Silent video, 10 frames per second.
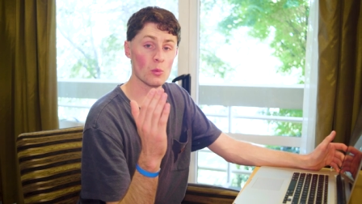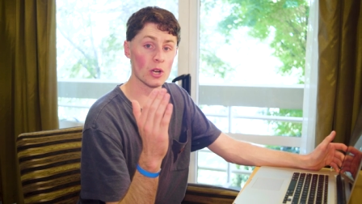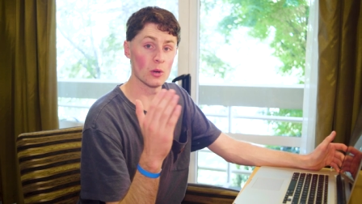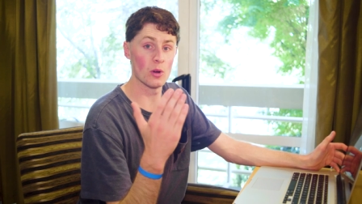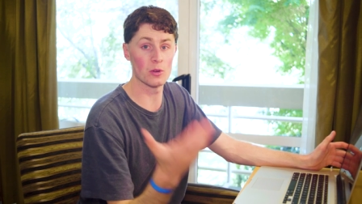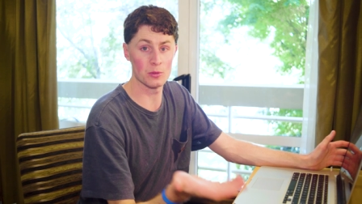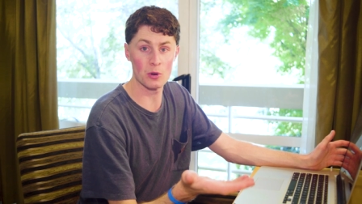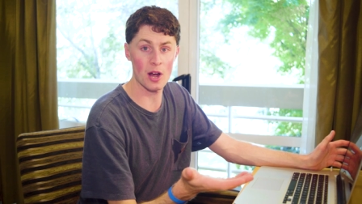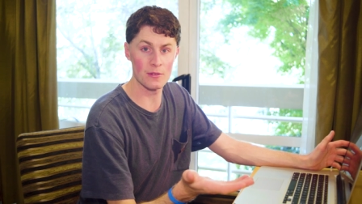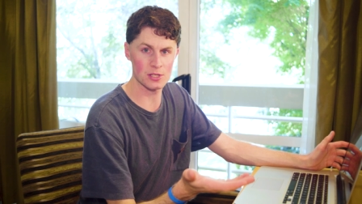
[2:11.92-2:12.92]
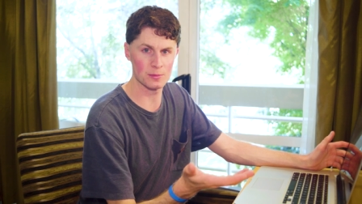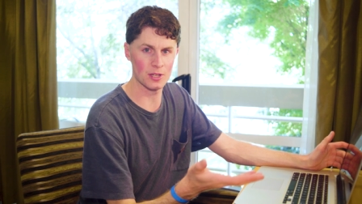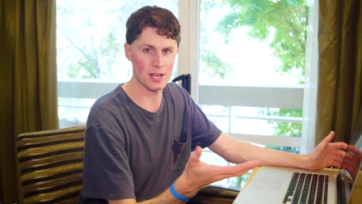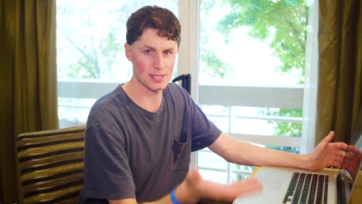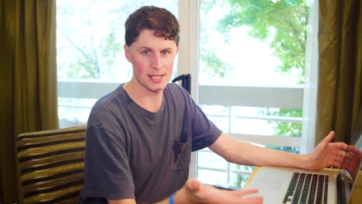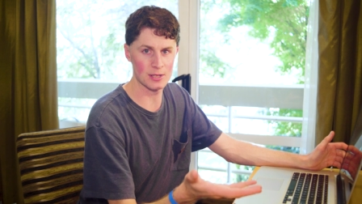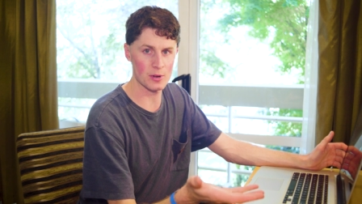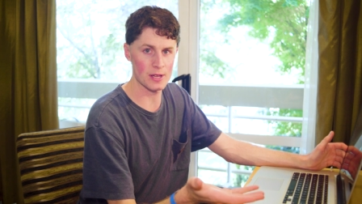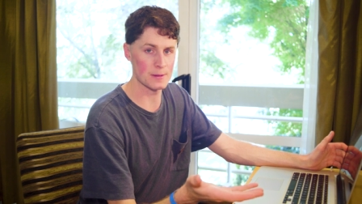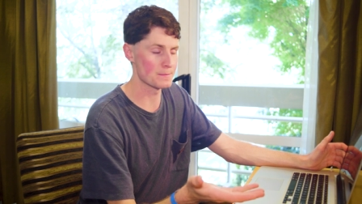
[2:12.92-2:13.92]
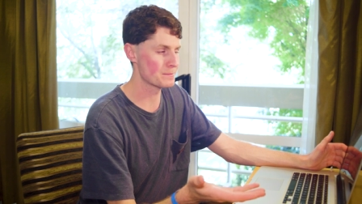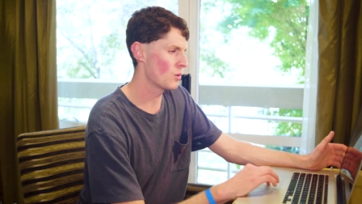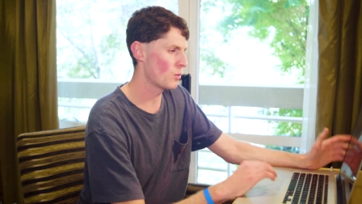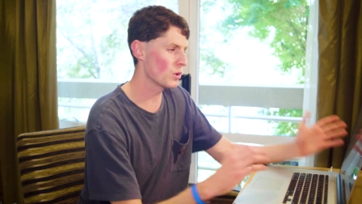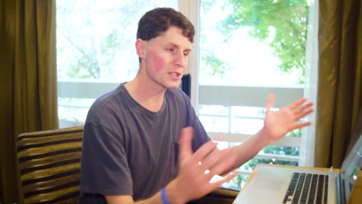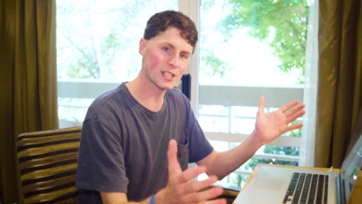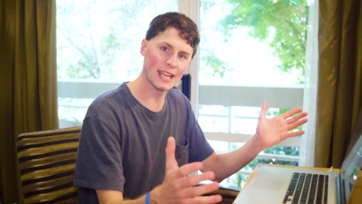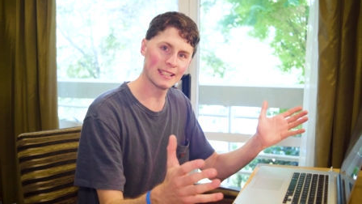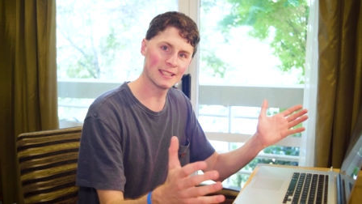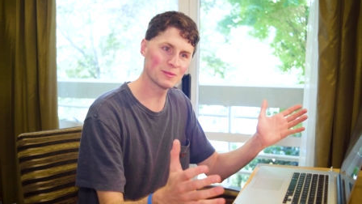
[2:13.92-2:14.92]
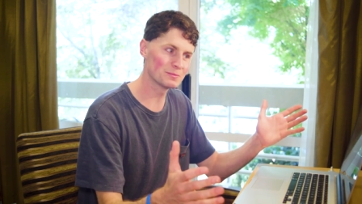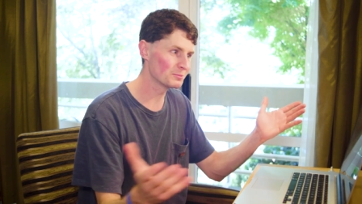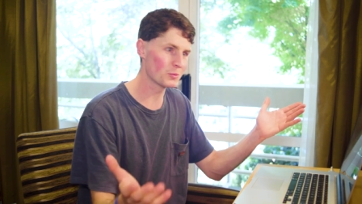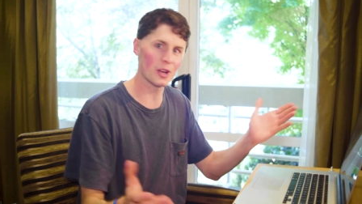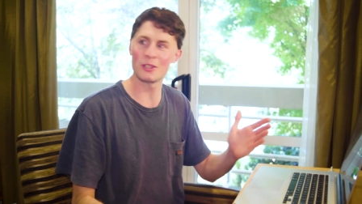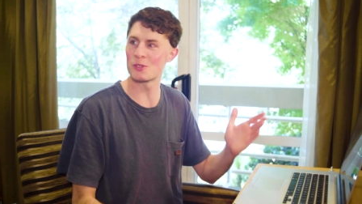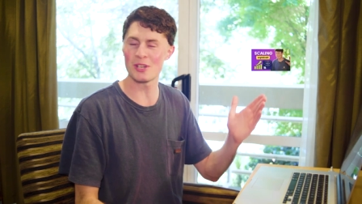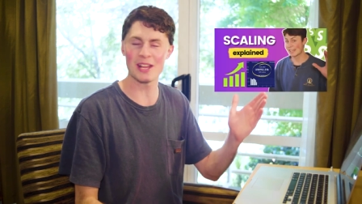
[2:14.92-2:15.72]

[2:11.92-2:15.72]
you want to work with private suppliers anyway. What scaling? Well, you